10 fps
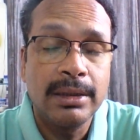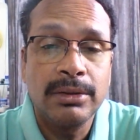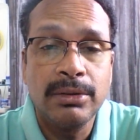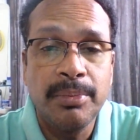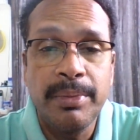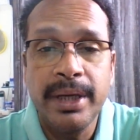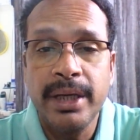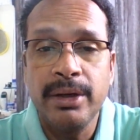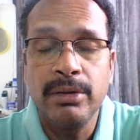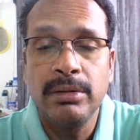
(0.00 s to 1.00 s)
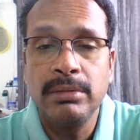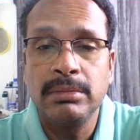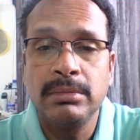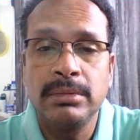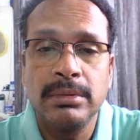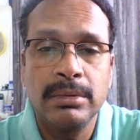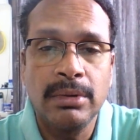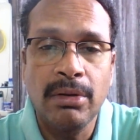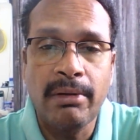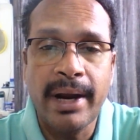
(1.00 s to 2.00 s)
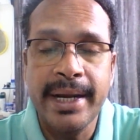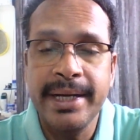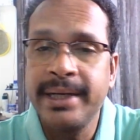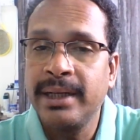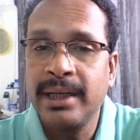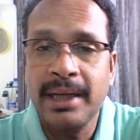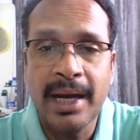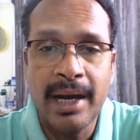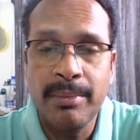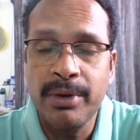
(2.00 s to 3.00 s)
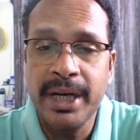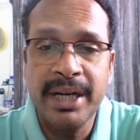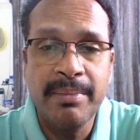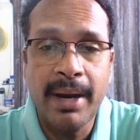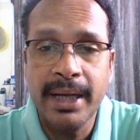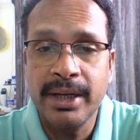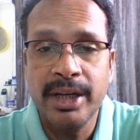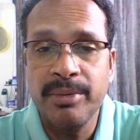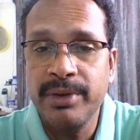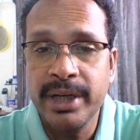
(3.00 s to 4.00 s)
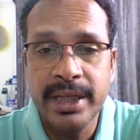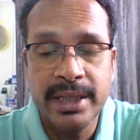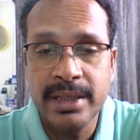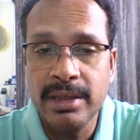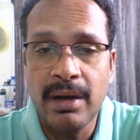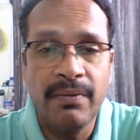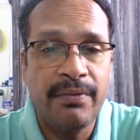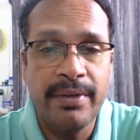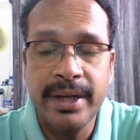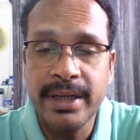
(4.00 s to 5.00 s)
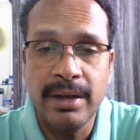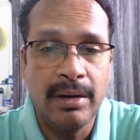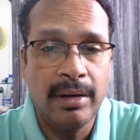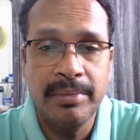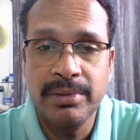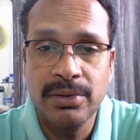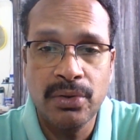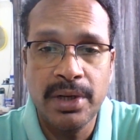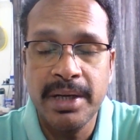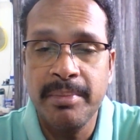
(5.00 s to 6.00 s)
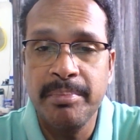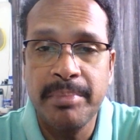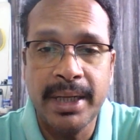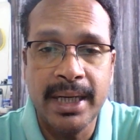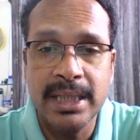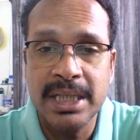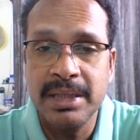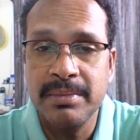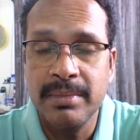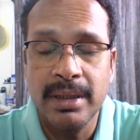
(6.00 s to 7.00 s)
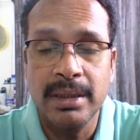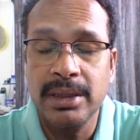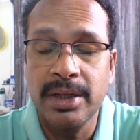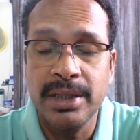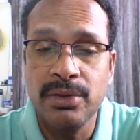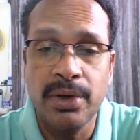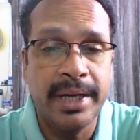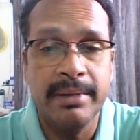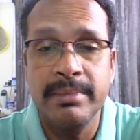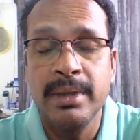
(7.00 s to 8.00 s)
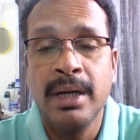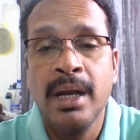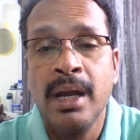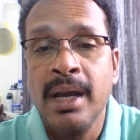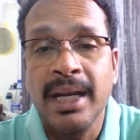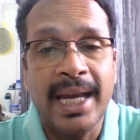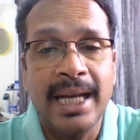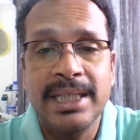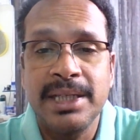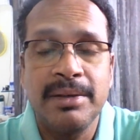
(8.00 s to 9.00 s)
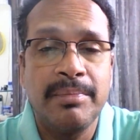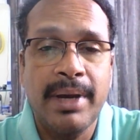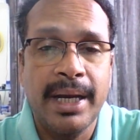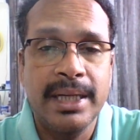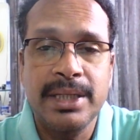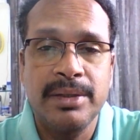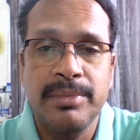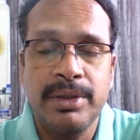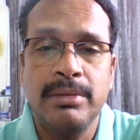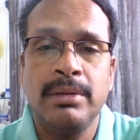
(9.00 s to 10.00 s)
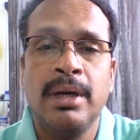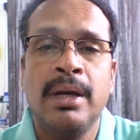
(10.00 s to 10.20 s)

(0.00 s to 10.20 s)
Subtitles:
could be, you know, chloride, carbonate, bicarbonate, sulfate of sodium, potassium, sodium, calcium, magnesium, you know.